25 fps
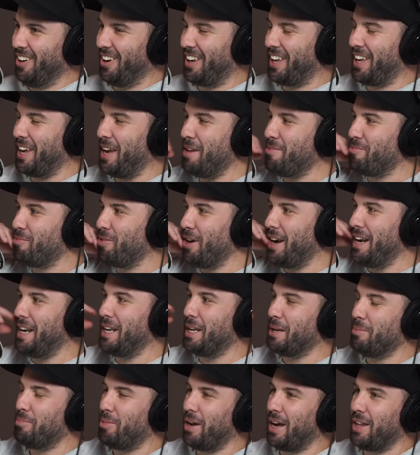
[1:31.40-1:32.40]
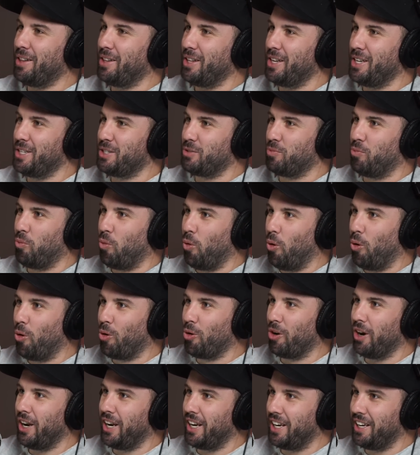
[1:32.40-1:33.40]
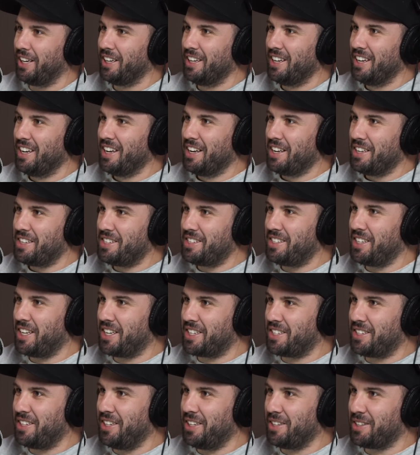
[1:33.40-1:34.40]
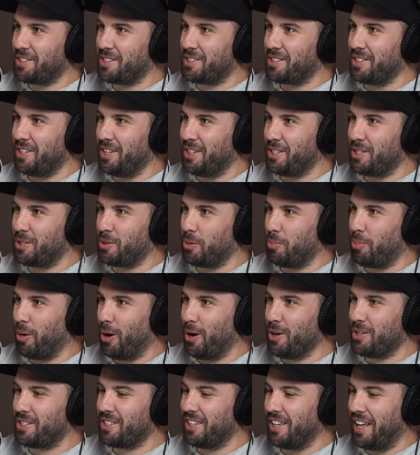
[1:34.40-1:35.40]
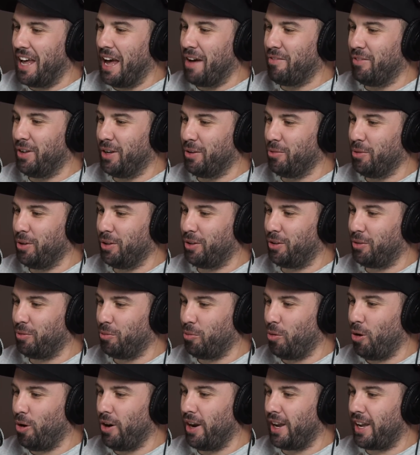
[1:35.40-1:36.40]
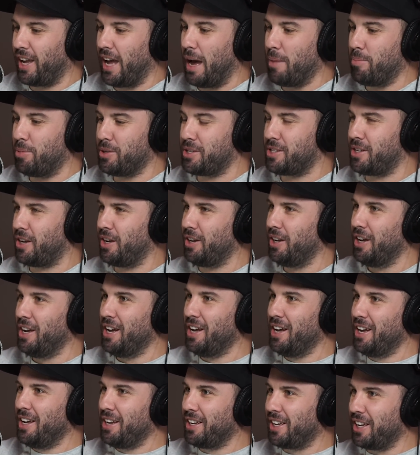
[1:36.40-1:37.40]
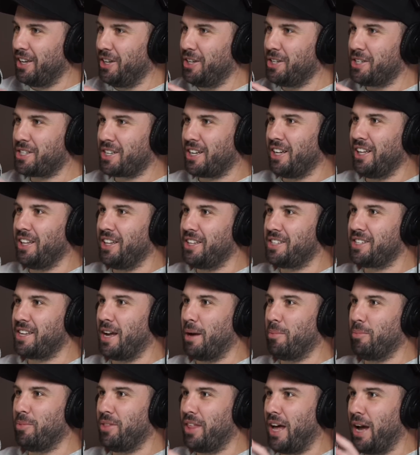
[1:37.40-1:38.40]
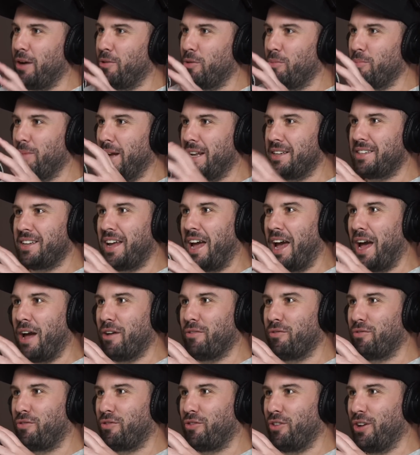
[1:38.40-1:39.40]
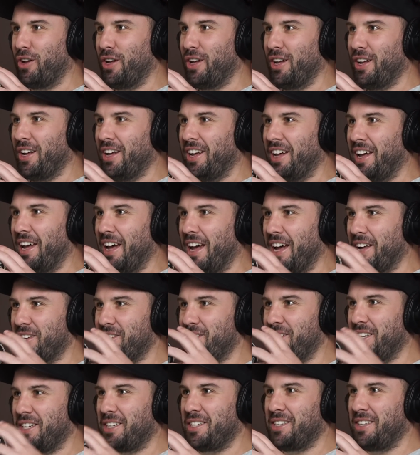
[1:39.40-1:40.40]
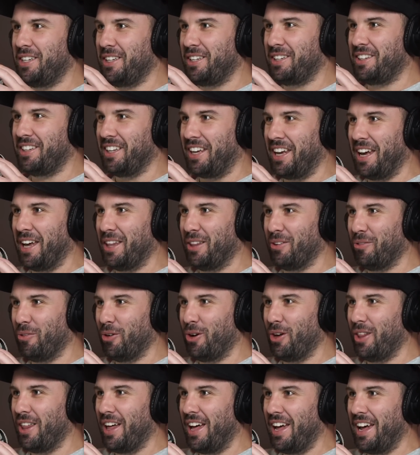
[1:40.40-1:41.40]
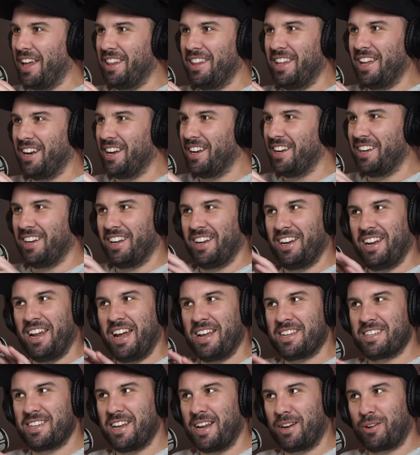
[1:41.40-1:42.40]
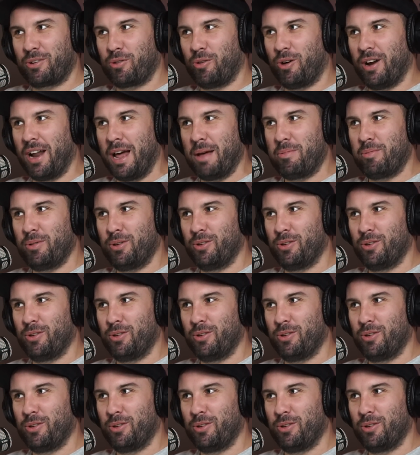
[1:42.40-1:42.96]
I keep reading about these warring 60ths that he's supposedly having with Warwick Kappa. So can you just clear this up? They were meant to have a 60th together, were they? And then it hasn't quite happened?